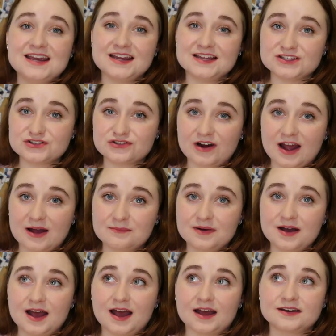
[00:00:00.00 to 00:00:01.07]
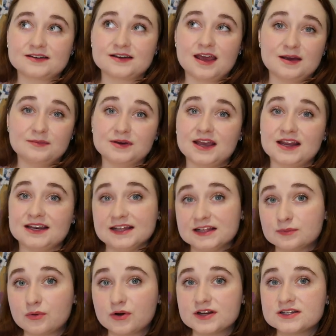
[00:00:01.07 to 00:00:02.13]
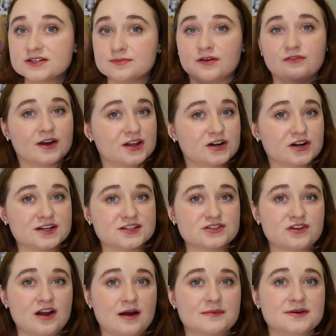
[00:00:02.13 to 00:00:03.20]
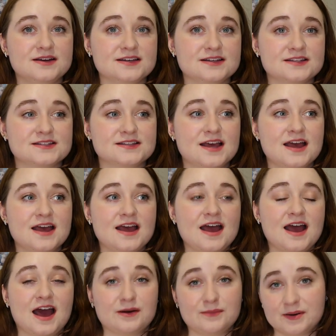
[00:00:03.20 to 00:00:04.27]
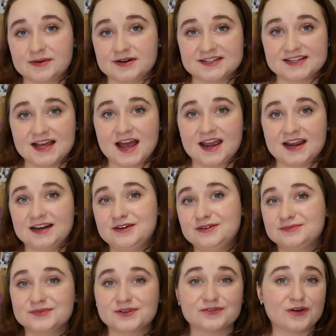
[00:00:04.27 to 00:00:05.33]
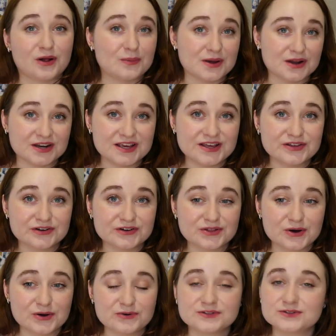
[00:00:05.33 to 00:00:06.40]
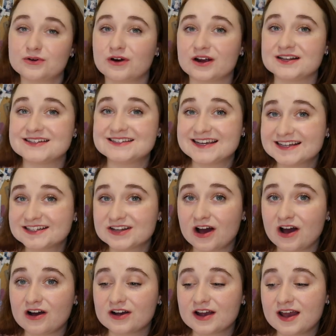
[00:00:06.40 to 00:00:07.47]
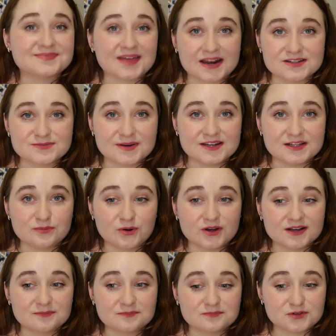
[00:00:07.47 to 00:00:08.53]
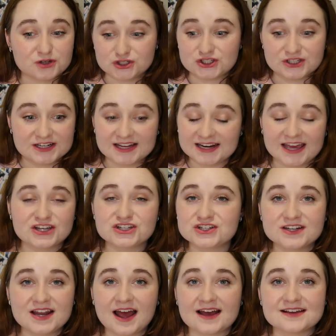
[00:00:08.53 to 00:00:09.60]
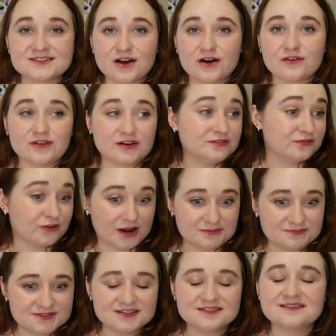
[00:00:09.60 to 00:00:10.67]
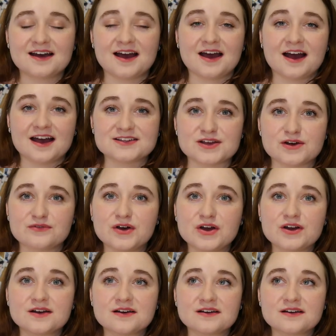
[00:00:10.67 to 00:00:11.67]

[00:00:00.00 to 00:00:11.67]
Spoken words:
Instagram at AMK Needlepoint. My regular Instagram is Anime by Design. Follow me on either of those or on TikTok. That is my needlepoint cushion collection as of, and frames as of